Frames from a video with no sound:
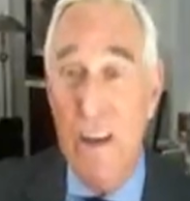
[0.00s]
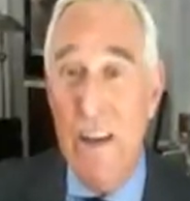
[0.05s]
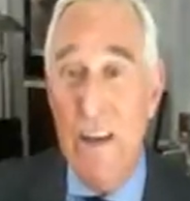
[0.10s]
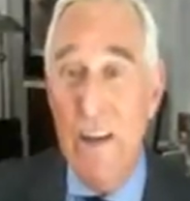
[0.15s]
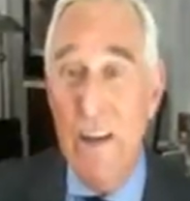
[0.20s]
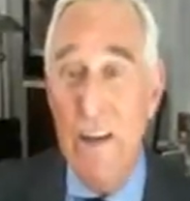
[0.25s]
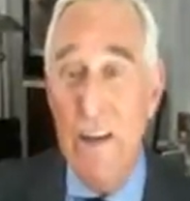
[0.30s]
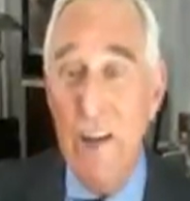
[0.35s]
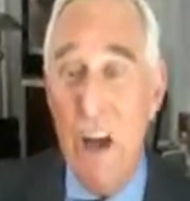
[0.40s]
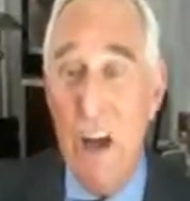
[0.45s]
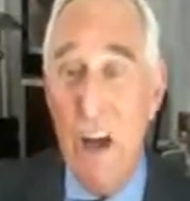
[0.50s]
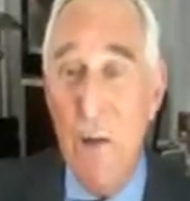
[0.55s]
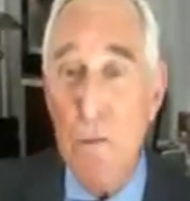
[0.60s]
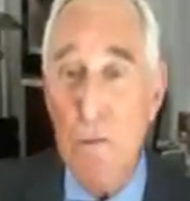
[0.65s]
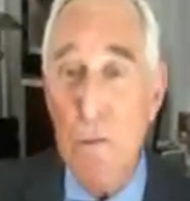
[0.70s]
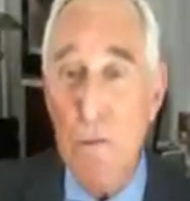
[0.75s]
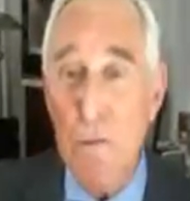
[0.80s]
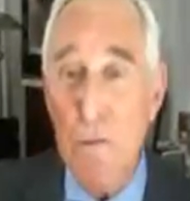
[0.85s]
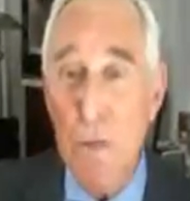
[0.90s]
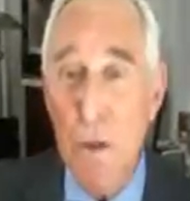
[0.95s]
he's
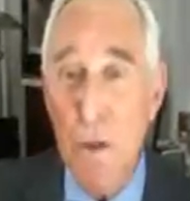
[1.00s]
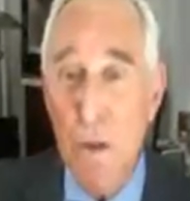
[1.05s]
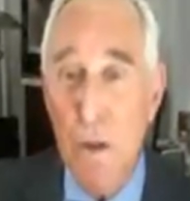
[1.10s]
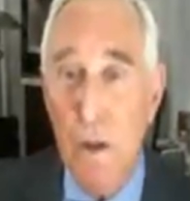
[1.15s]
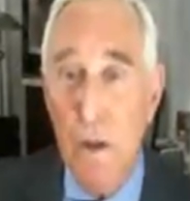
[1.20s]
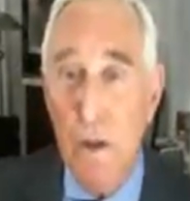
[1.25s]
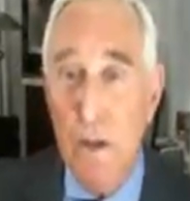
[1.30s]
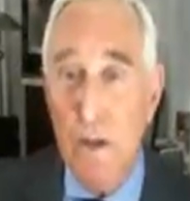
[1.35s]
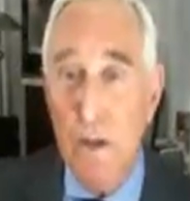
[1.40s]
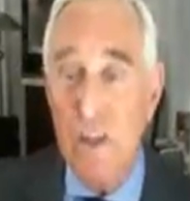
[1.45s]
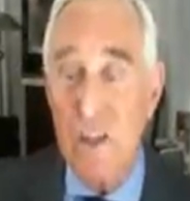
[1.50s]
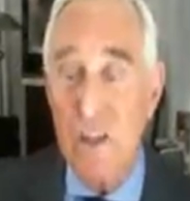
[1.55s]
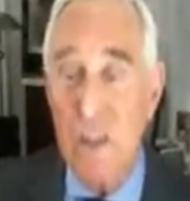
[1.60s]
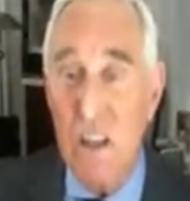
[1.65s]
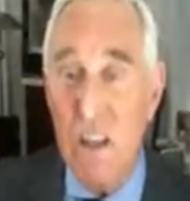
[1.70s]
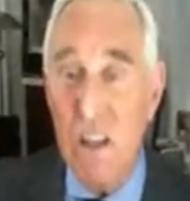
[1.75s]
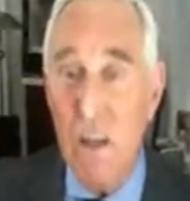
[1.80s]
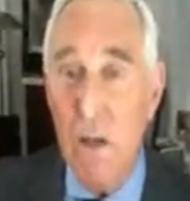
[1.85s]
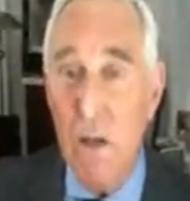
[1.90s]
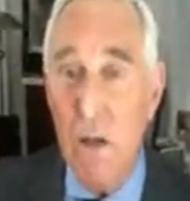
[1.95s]
tough, he's
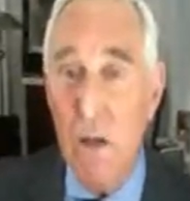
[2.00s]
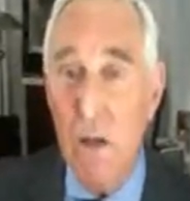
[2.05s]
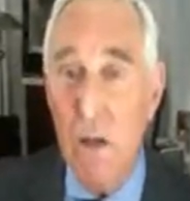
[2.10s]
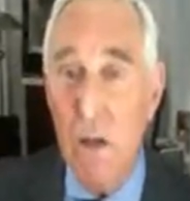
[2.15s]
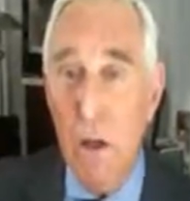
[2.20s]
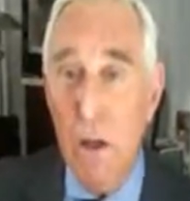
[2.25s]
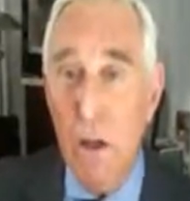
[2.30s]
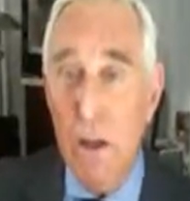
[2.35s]
clear,